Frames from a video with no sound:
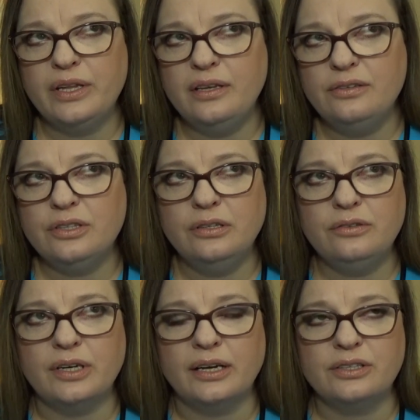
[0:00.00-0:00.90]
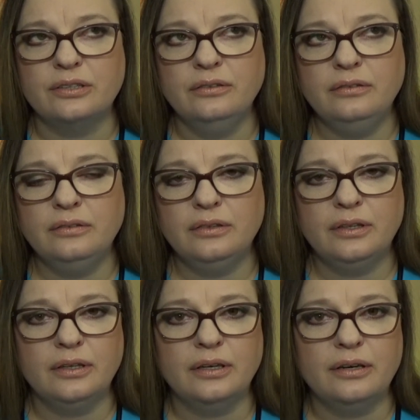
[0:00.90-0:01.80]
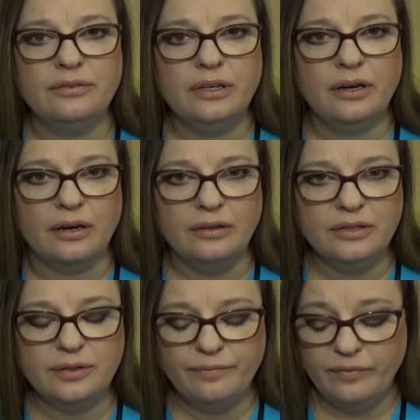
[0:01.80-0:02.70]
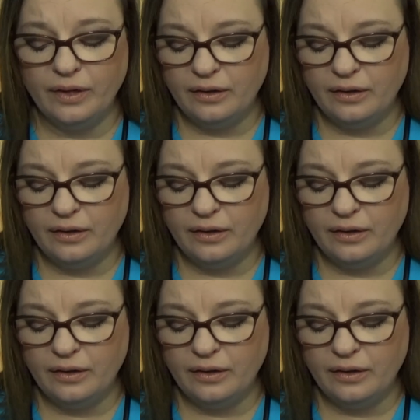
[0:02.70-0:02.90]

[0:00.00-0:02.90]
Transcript: with each contraction of the heart,